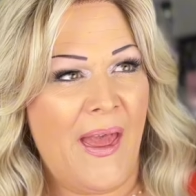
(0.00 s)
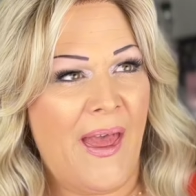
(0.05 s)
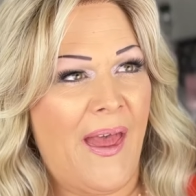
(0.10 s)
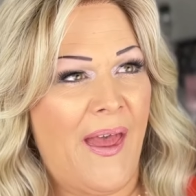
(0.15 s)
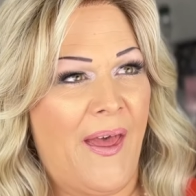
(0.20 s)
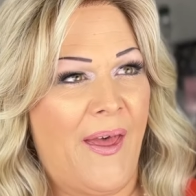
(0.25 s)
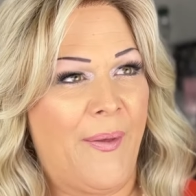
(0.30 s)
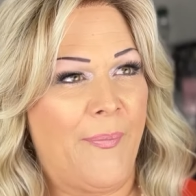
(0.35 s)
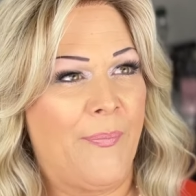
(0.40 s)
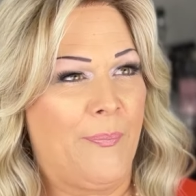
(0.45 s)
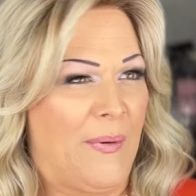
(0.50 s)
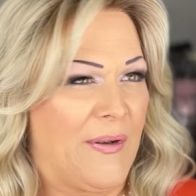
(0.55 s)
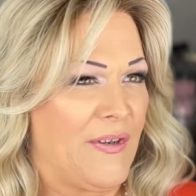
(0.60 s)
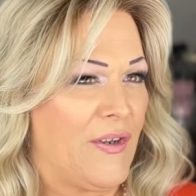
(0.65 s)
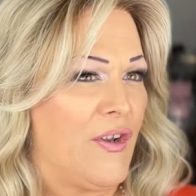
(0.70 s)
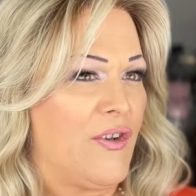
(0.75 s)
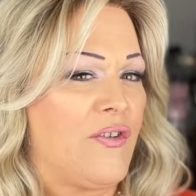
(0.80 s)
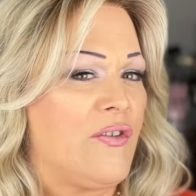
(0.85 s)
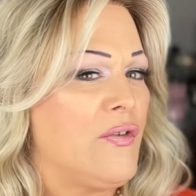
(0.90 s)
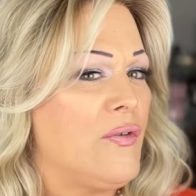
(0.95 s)
But
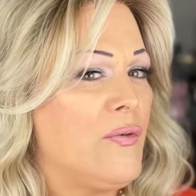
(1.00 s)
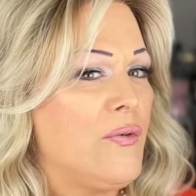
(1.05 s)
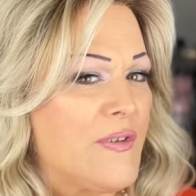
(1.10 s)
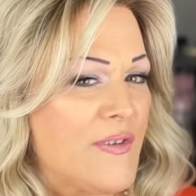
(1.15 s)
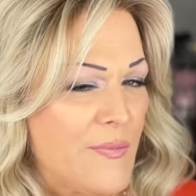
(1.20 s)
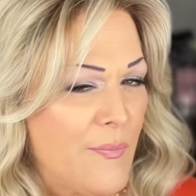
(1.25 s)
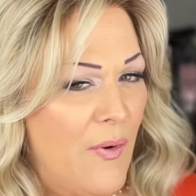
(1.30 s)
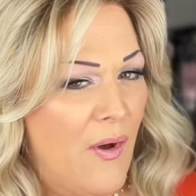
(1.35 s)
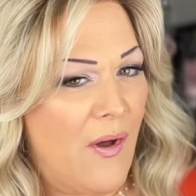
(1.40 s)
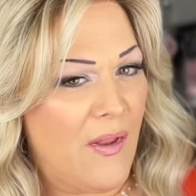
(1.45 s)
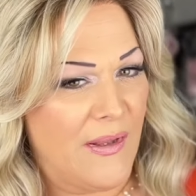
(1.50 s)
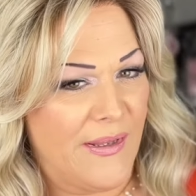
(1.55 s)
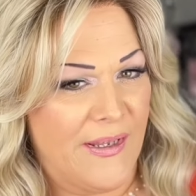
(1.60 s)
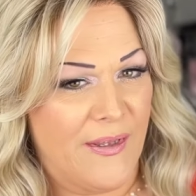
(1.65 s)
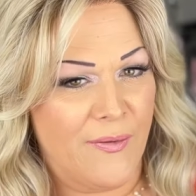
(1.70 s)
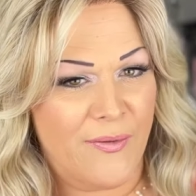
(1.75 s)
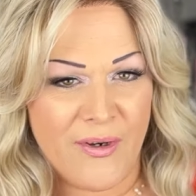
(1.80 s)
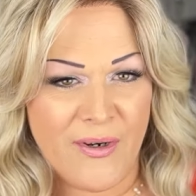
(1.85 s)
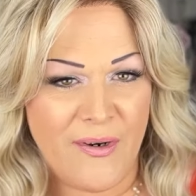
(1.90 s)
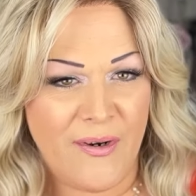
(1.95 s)
not too small
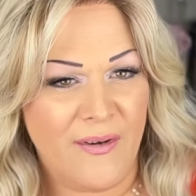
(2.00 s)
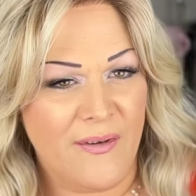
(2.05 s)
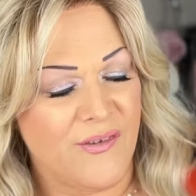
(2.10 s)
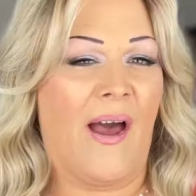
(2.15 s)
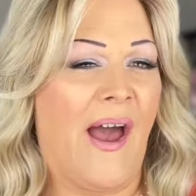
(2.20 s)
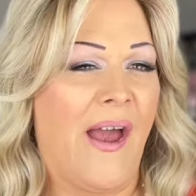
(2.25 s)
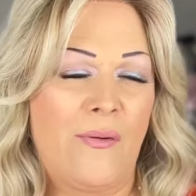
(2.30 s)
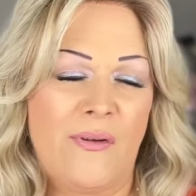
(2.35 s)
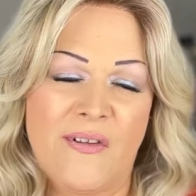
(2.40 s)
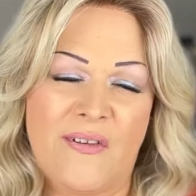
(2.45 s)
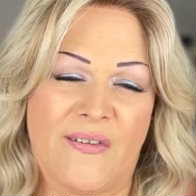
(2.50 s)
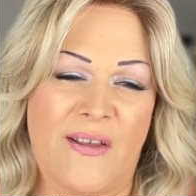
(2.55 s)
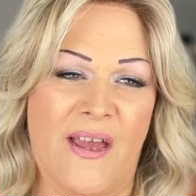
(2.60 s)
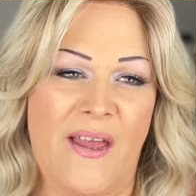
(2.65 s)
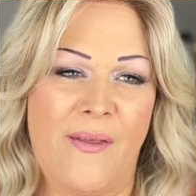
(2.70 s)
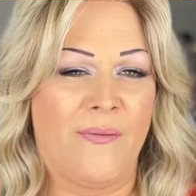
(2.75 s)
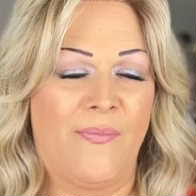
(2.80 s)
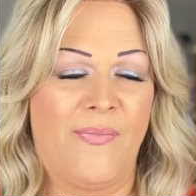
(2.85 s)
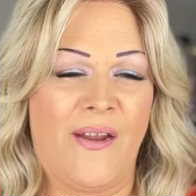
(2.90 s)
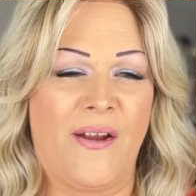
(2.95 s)
either. I would
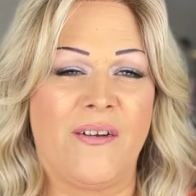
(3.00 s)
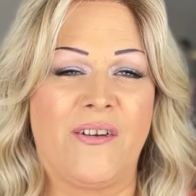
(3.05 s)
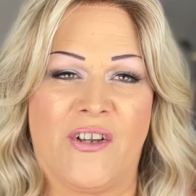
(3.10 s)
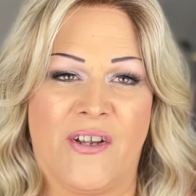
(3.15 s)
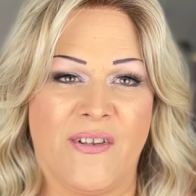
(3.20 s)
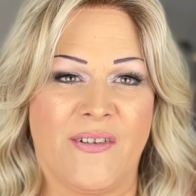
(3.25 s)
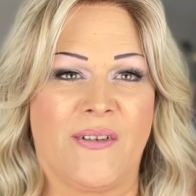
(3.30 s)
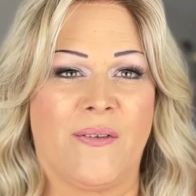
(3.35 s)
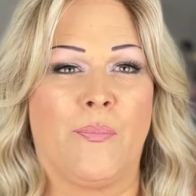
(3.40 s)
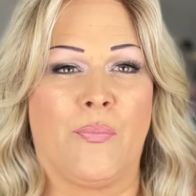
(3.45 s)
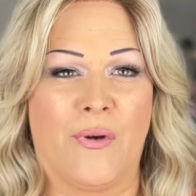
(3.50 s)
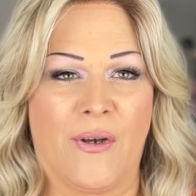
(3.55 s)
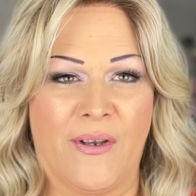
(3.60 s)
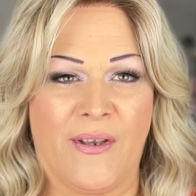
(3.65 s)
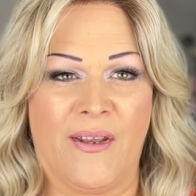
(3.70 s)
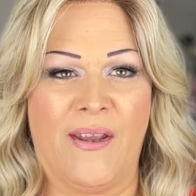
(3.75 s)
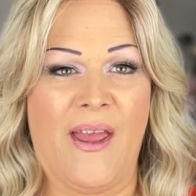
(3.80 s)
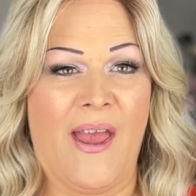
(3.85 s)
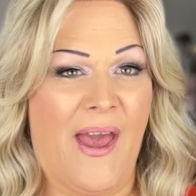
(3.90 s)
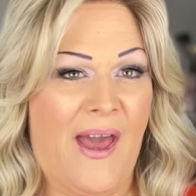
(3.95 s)
say they're just
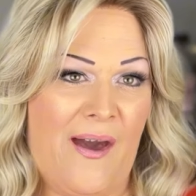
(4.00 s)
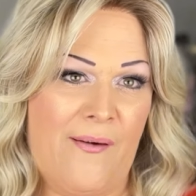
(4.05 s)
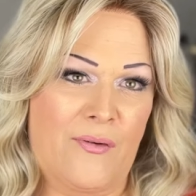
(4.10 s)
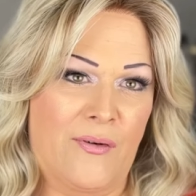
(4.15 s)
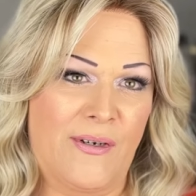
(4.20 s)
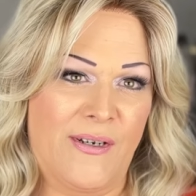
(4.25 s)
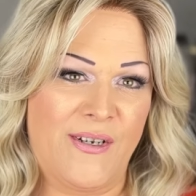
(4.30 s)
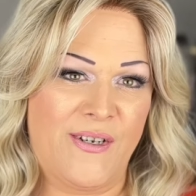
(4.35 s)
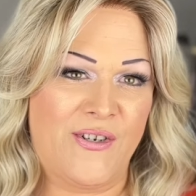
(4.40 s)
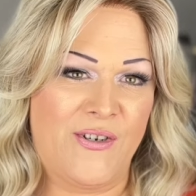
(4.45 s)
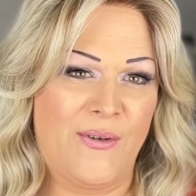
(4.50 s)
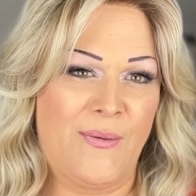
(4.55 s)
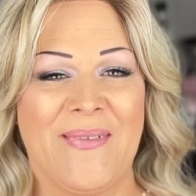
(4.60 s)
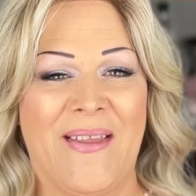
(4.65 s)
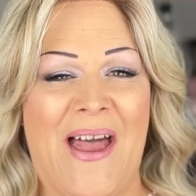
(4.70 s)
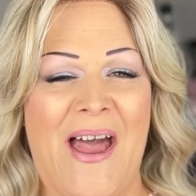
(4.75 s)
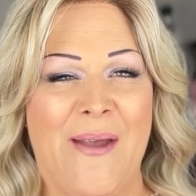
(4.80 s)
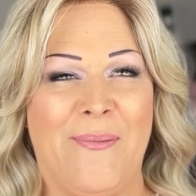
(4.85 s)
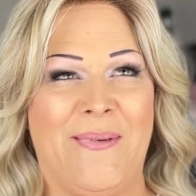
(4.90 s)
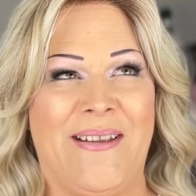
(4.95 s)
pretty average.
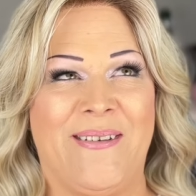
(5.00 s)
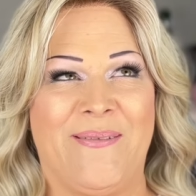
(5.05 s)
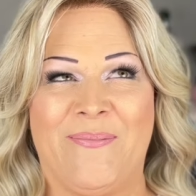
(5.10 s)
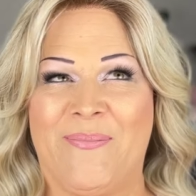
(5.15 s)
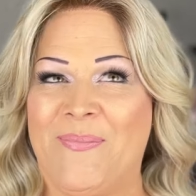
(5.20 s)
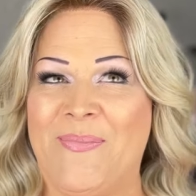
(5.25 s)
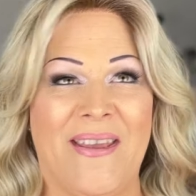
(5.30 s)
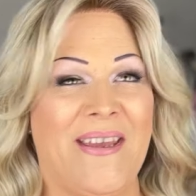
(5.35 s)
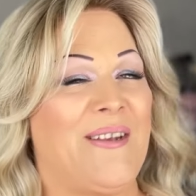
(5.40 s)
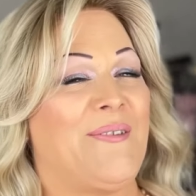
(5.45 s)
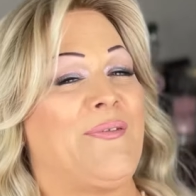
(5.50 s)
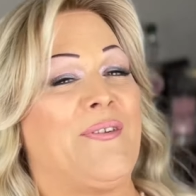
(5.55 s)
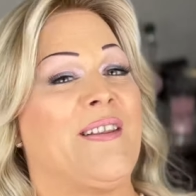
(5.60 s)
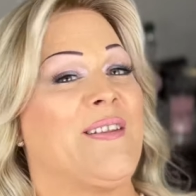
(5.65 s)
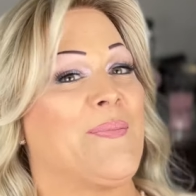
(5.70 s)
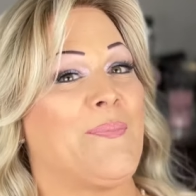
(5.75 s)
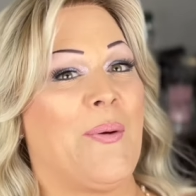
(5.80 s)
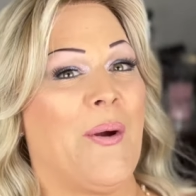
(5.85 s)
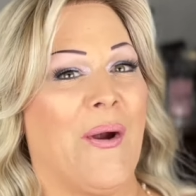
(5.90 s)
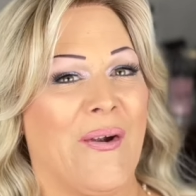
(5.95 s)
I mean, it
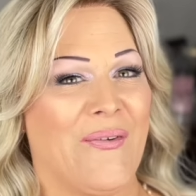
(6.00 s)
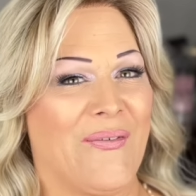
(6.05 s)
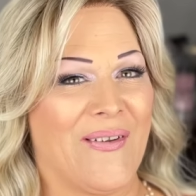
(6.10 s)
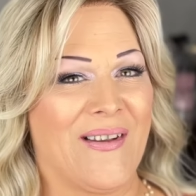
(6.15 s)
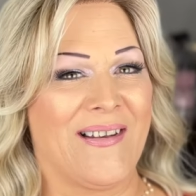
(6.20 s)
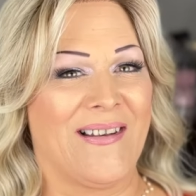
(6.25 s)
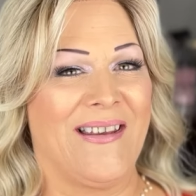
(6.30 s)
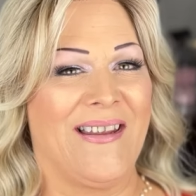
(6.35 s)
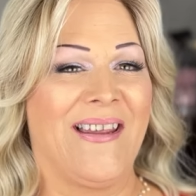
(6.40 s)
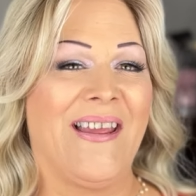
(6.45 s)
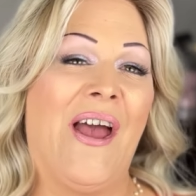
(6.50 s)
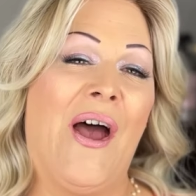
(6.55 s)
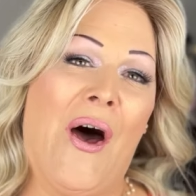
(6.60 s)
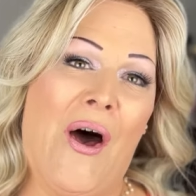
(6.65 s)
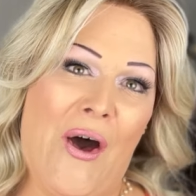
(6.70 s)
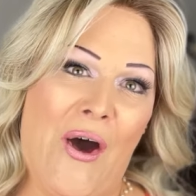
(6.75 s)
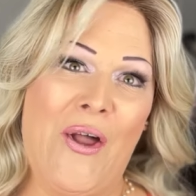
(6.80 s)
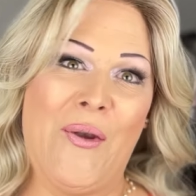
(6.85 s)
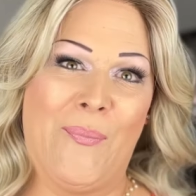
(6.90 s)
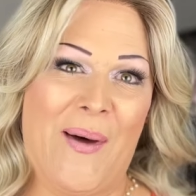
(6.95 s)
fits perfectly
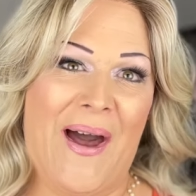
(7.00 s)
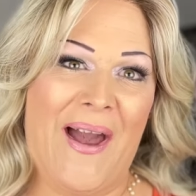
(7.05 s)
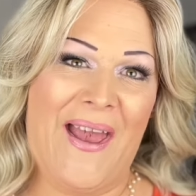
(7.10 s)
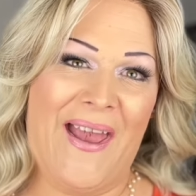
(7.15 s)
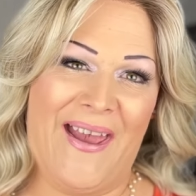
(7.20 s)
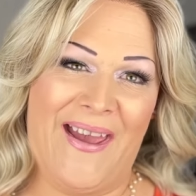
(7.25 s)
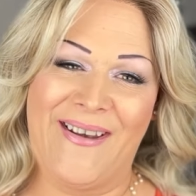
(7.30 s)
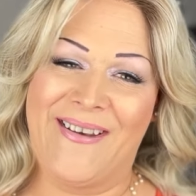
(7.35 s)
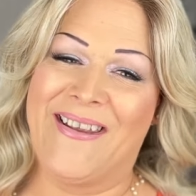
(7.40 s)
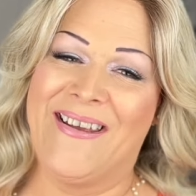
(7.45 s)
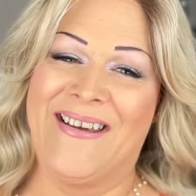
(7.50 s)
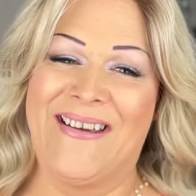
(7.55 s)
on my head.